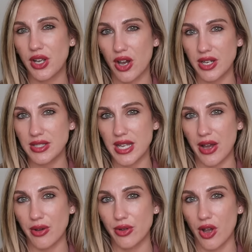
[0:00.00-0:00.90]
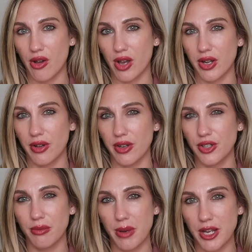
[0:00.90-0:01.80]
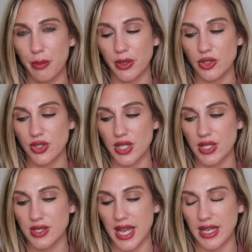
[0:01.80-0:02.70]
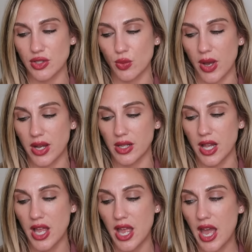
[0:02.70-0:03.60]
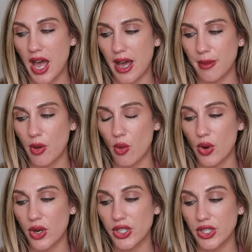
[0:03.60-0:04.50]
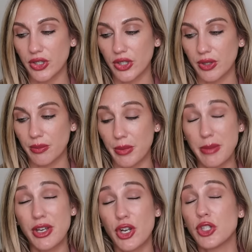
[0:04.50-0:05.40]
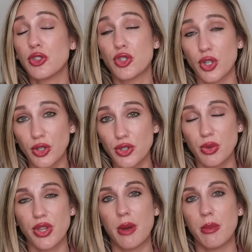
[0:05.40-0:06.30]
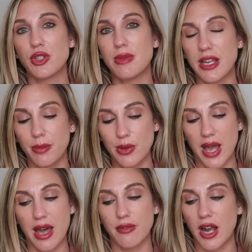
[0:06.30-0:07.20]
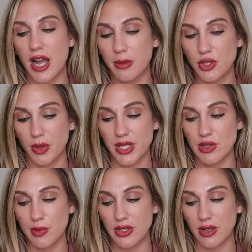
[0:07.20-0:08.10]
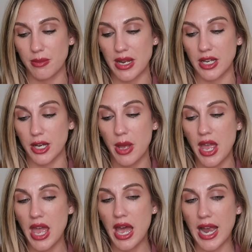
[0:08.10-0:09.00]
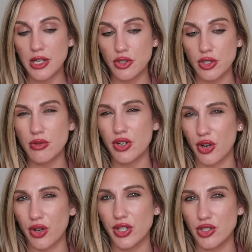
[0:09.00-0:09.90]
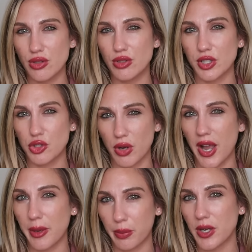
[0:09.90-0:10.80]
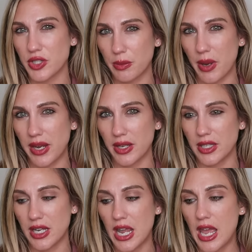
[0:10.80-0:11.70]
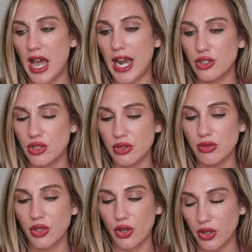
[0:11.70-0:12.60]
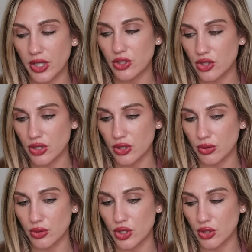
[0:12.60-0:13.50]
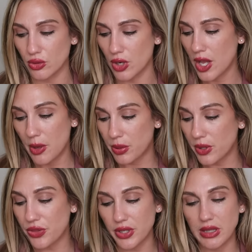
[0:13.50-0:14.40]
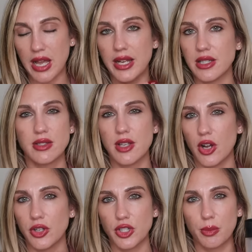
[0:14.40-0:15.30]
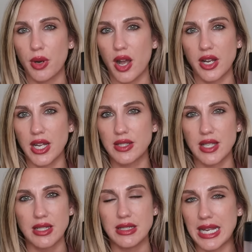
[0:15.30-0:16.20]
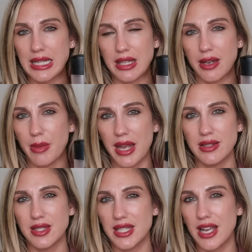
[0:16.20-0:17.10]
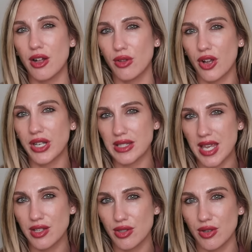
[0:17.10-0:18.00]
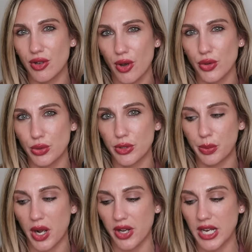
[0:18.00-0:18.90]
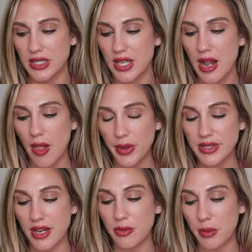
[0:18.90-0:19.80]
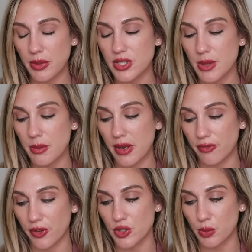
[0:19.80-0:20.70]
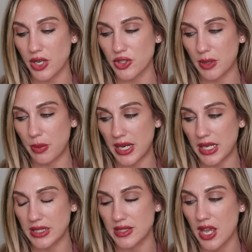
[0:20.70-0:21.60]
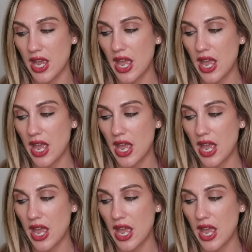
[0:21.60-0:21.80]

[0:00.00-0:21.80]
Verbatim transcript: to cut down on your makeup purchases as well, or you're maybe concerned with how much makeup you have or how much money you spend on makeup, I do encourage you to try a Project Pan. I do encourage you to put the lines on your products and date them and see how long it takes you to go through a product. Because I remember some of my first Project Pans